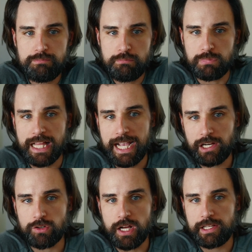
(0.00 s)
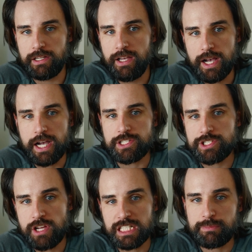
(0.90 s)
BlackRock uh, just
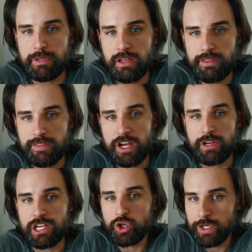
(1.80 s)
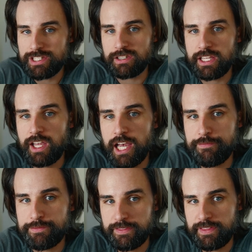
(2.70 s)
talked about they're increasingly
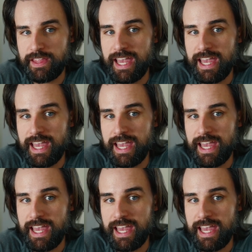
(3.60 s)
confident that the